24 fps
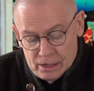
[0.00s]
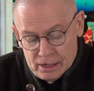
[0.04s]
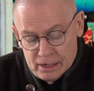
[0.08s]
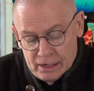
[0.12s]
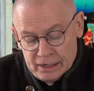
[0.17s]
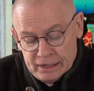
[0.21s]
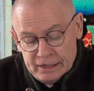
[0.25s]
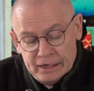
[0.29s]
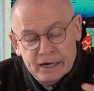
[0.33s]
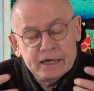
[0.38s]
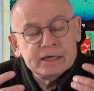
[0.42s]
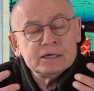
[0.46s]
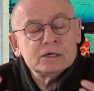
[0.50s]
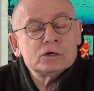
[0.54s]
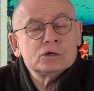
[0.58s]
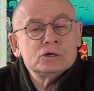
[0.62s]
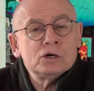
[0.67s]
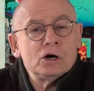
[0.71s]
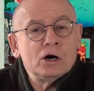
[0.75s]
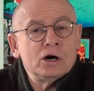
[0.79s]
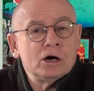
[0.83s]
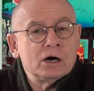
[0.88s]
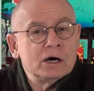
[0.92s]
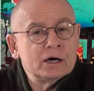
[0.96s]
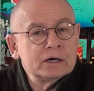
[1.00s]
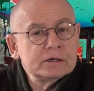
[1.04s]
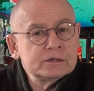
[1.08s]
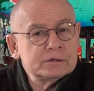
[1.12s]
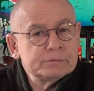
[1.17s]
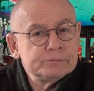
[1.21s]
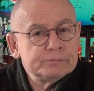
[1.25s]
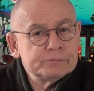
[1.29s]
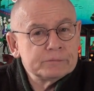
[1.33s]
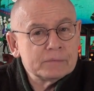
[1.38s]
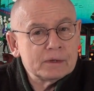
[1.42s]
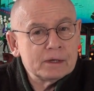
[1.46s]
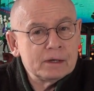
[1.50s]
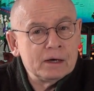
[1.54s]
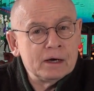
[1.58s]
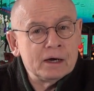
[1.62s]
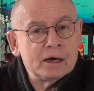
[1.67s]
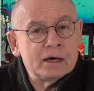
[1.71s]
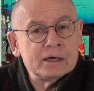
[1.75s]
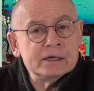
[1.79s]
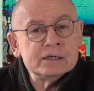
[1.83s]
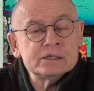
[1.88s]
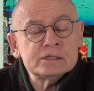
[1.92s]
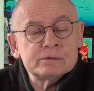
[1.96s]
like a god,
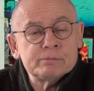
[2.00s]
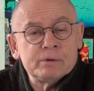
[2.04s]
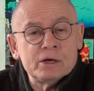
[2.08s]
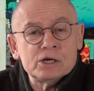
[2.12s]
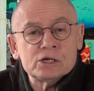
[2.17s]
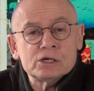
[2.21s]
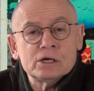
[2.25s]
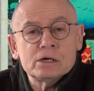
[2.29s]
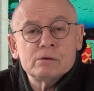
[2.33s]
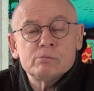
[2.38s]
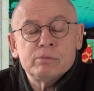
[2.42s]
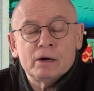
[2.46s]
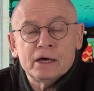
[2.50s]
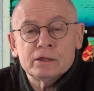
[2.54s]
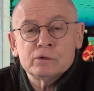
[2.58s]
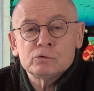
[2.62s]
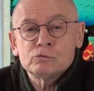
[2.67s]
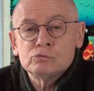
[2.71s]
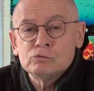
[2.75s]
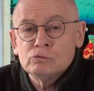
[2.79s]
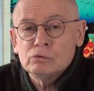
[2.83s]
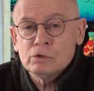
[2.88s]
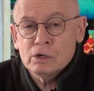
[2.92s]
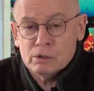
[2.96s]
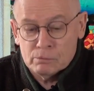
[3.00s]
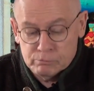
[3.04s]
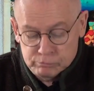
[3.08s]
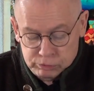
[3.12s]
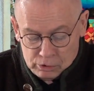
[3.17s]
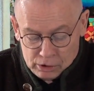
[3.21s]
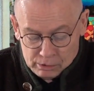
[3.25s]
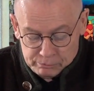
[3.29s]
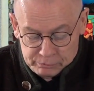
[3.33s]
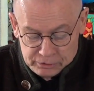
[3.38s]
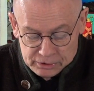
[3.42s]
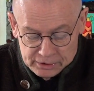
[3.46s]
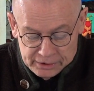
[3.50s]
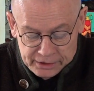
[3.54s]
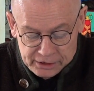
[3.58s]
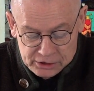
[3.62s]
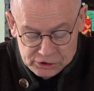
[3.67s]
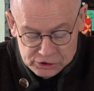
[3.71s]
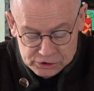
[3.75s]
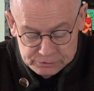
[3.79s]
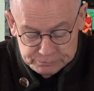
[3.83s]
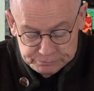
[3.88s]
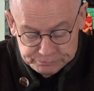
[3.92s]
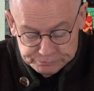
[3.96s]
especially by the rural
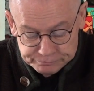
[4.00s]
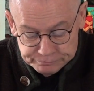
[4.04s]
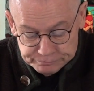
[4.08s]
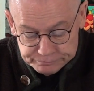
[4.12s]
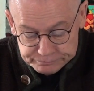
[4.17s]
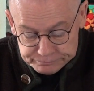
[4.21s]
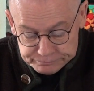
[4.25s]
population,